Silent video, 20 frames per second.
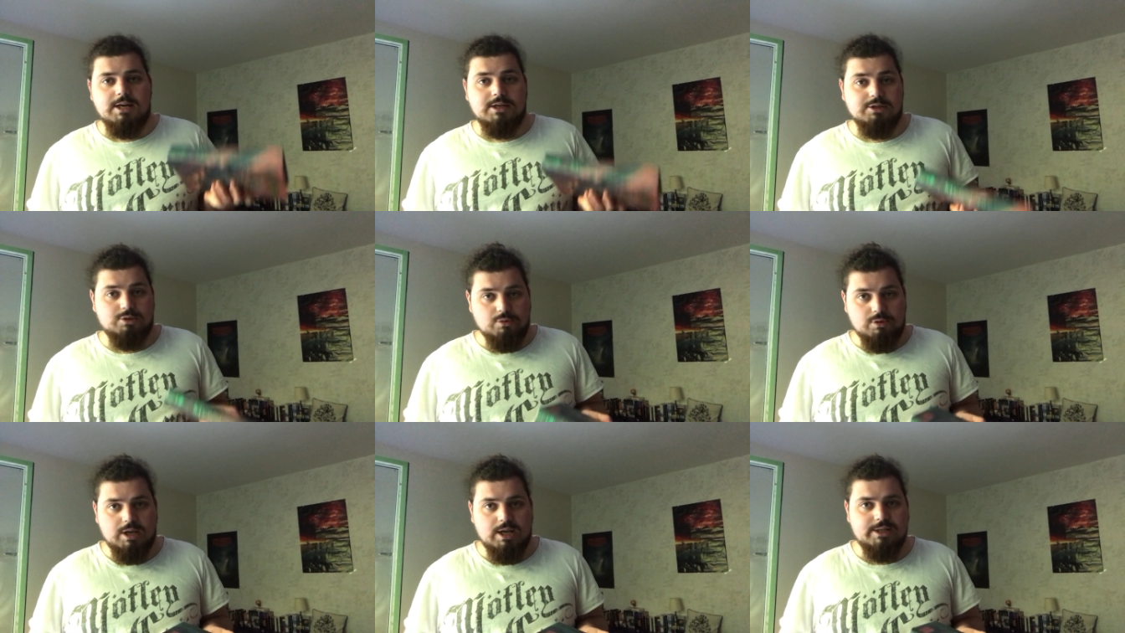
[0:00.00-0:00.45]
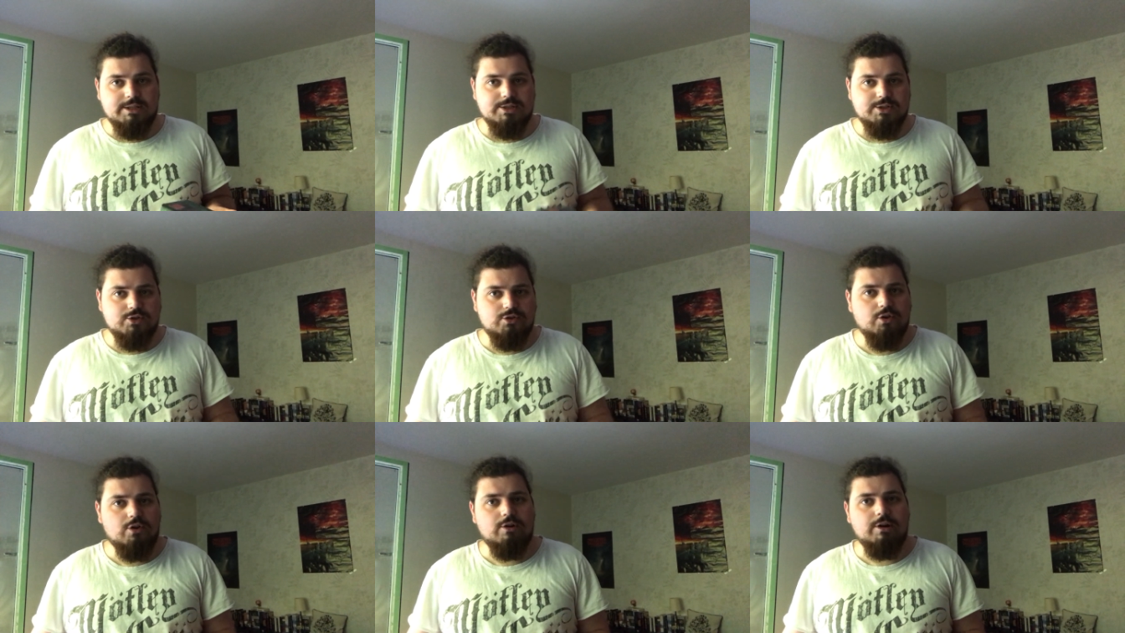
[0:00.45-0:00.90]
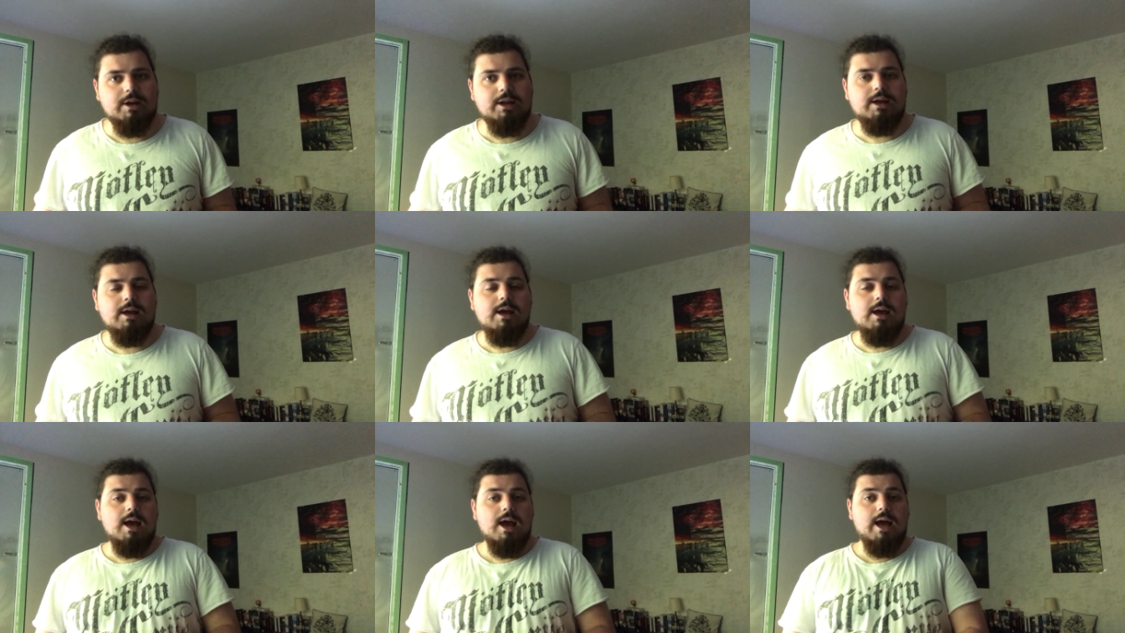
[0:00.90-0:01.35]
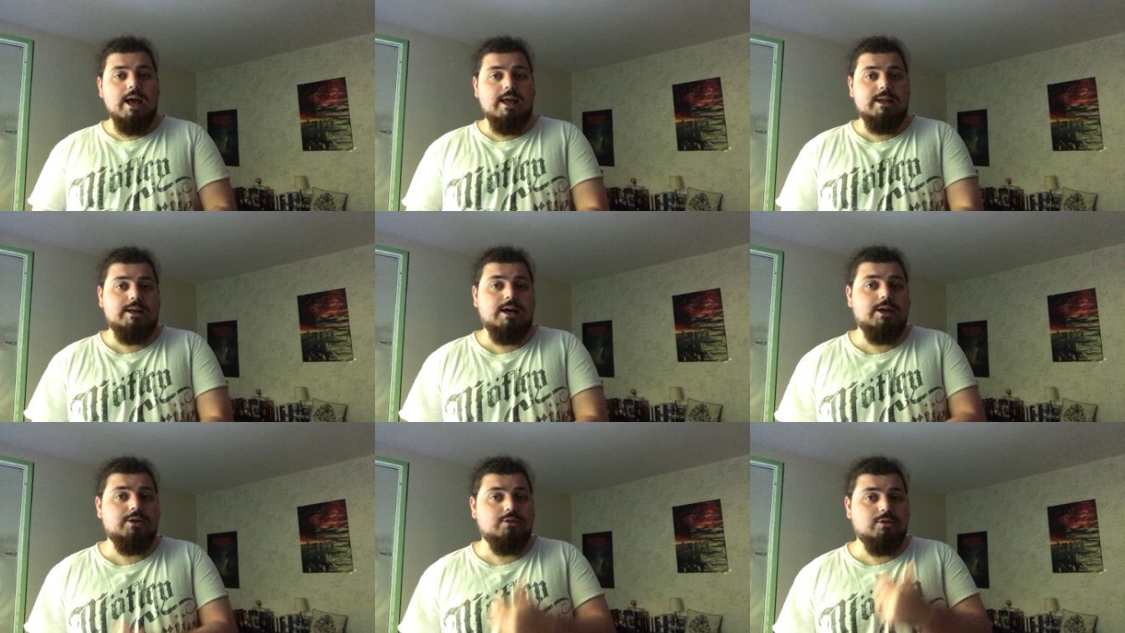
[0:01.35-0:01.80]
I do like the story
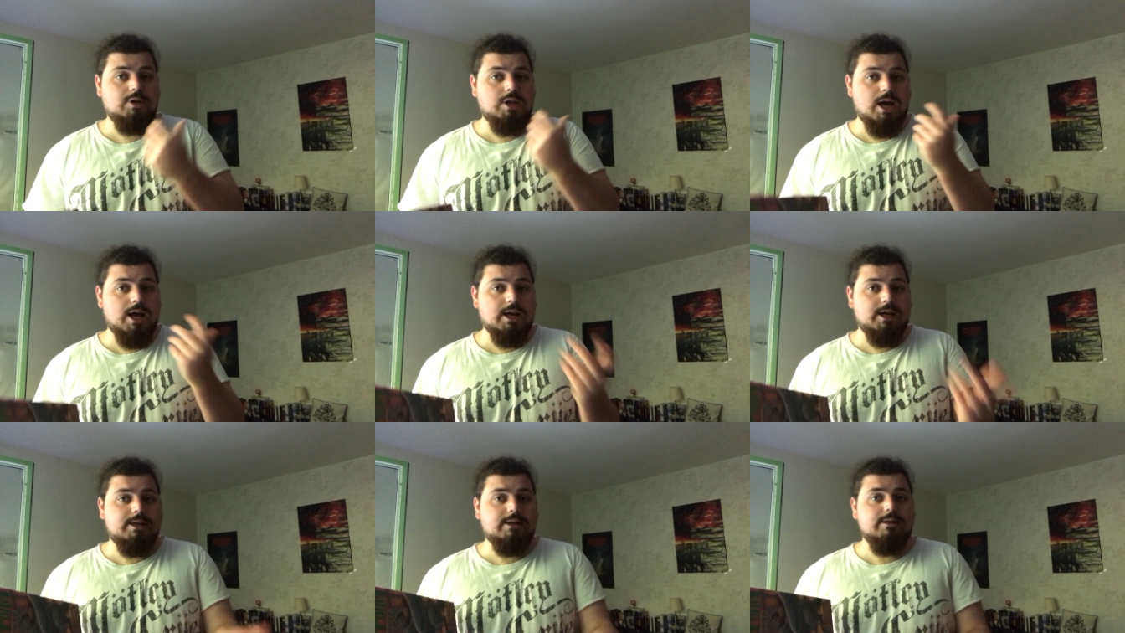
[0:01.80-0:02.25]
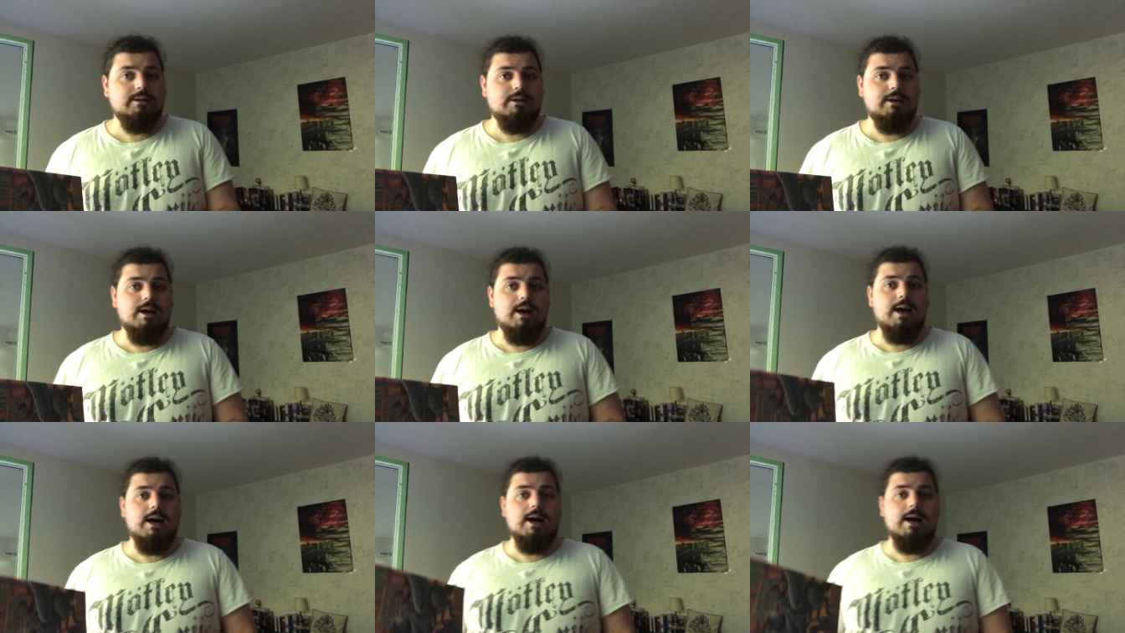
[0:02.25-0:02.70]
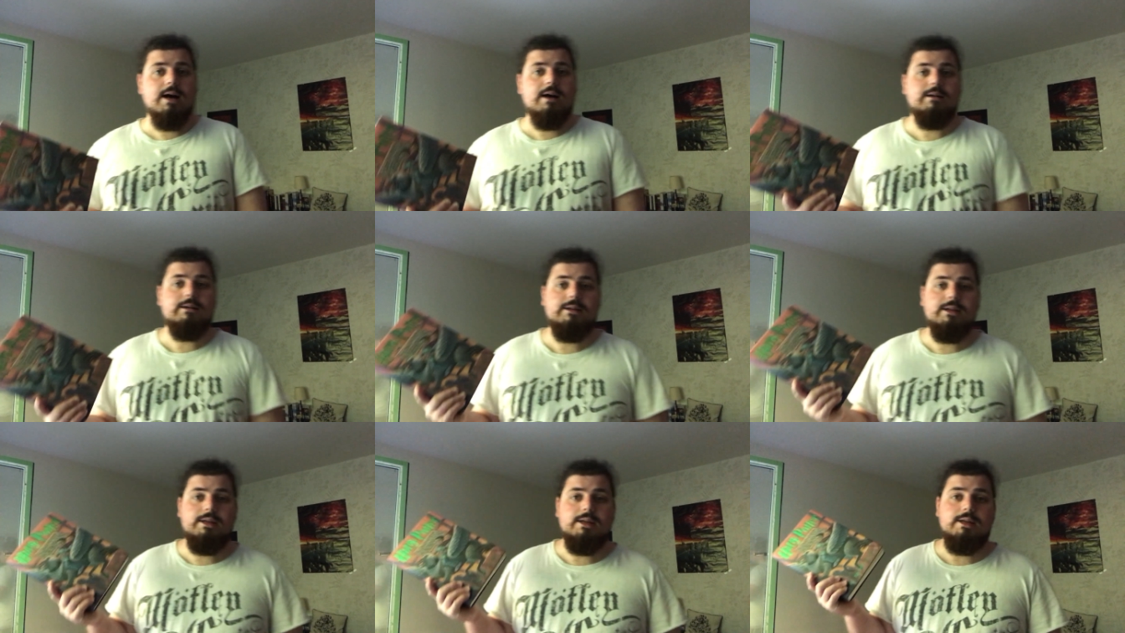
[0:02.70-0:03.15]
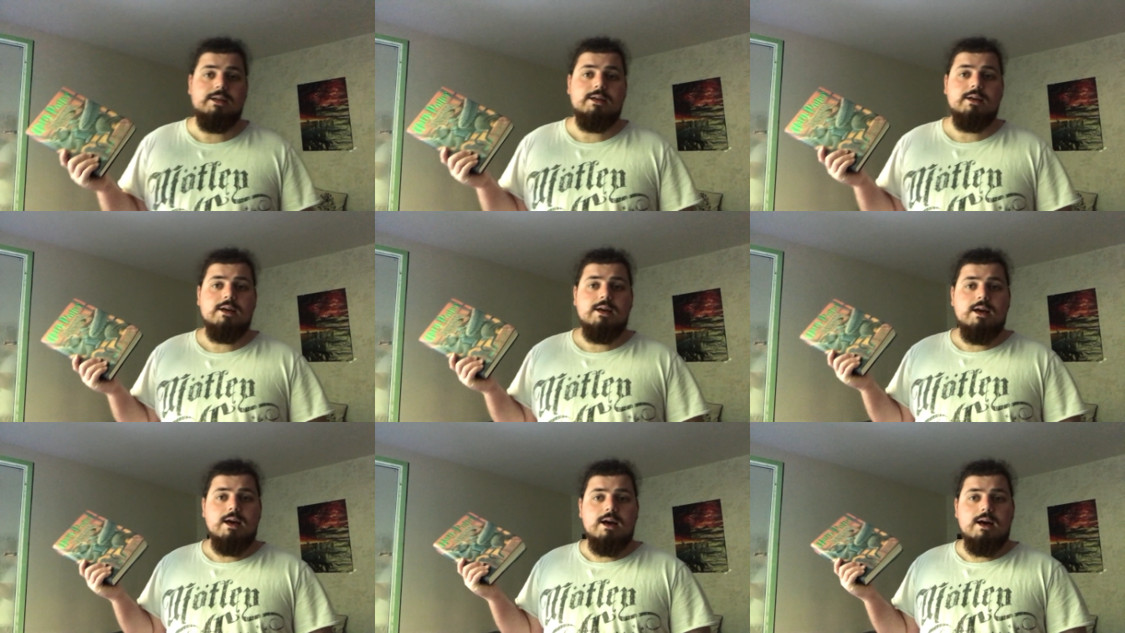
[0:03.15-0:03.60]
and I do like the
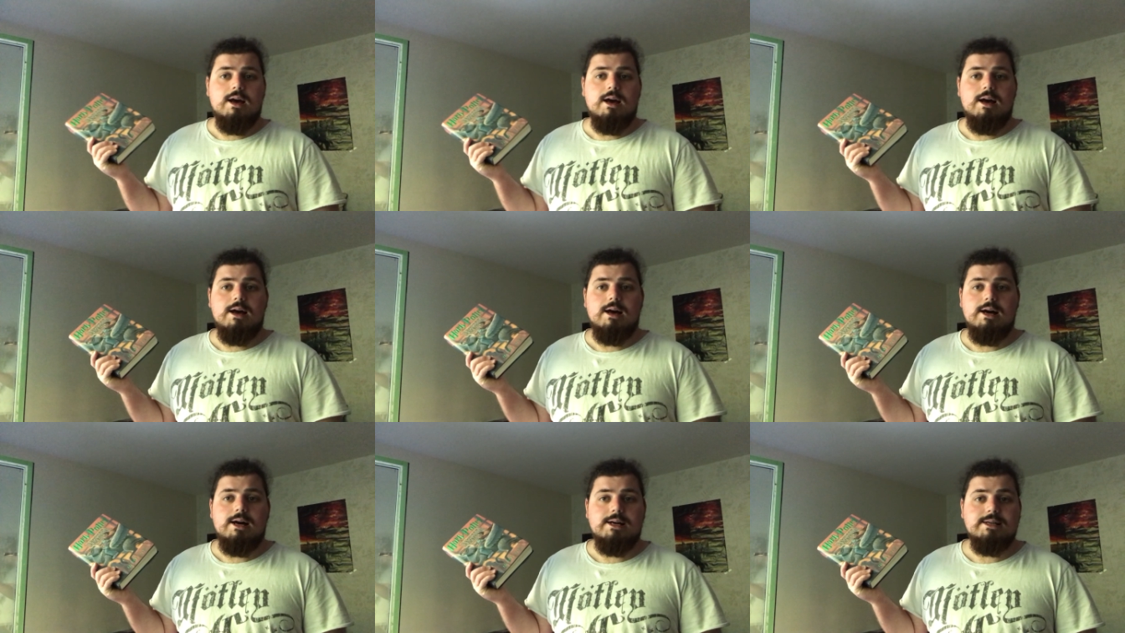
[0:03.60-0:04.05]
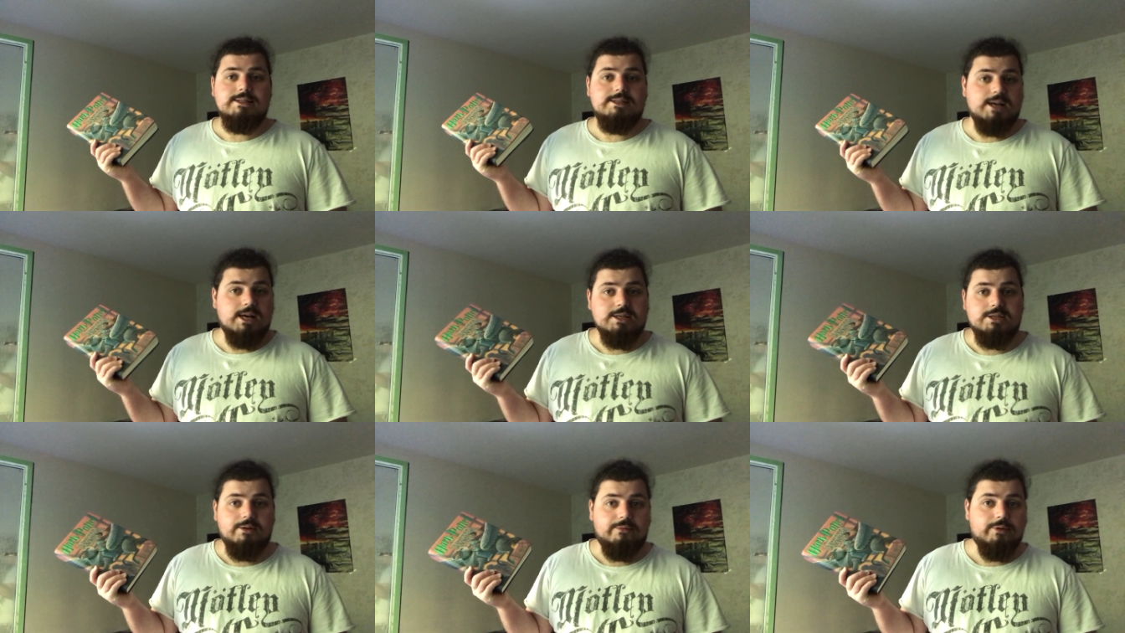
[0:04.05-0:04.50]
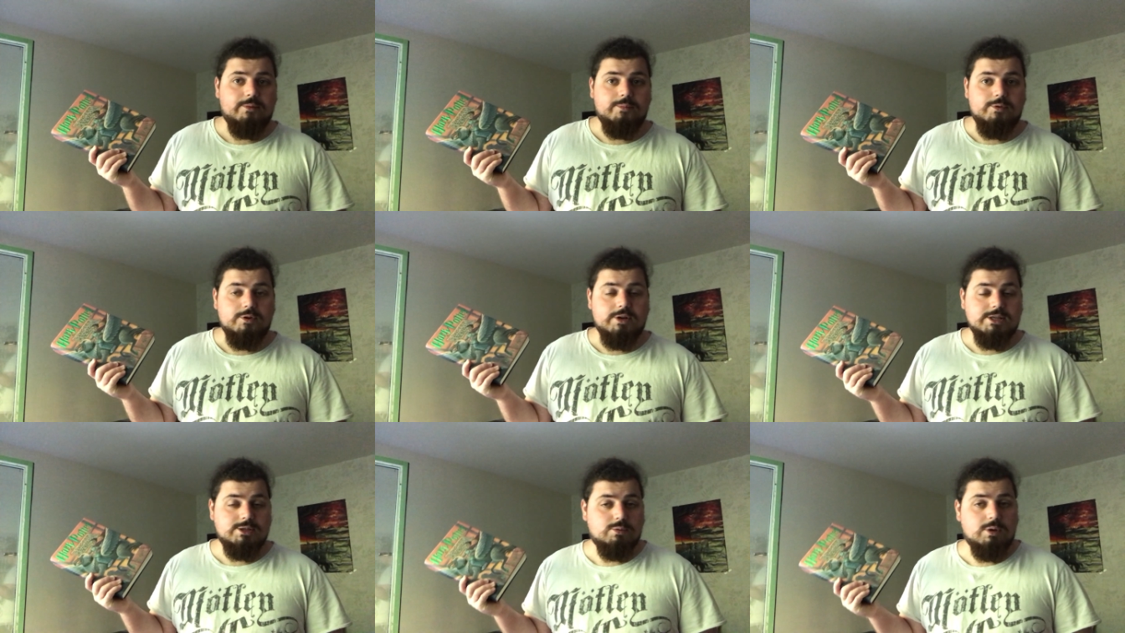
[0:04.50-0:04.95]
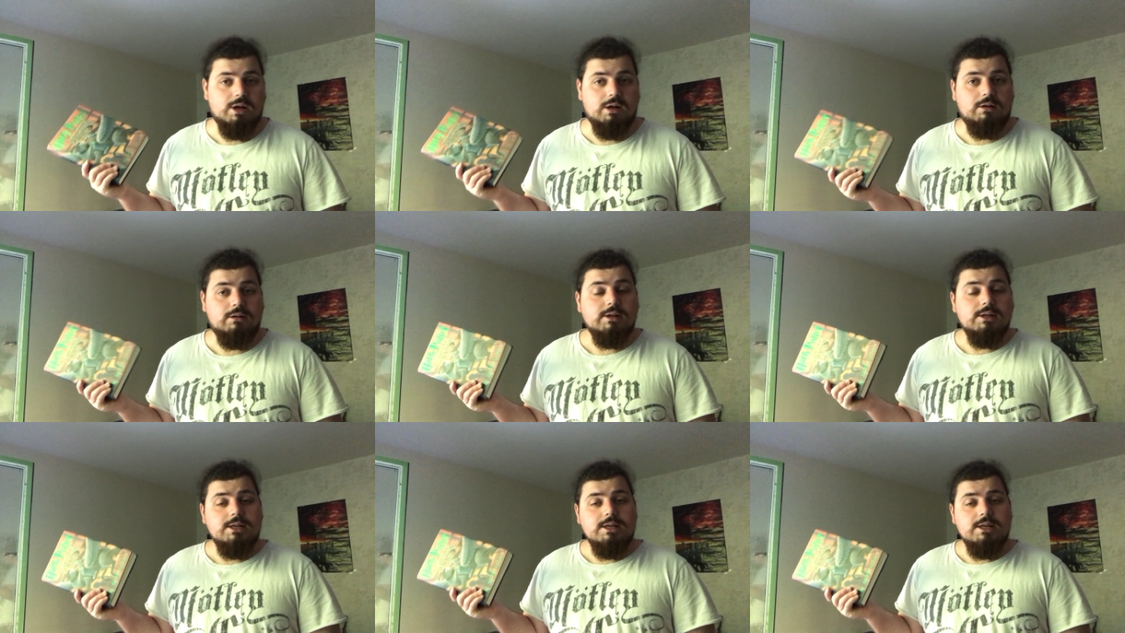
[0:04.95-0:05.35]
size of the book as well.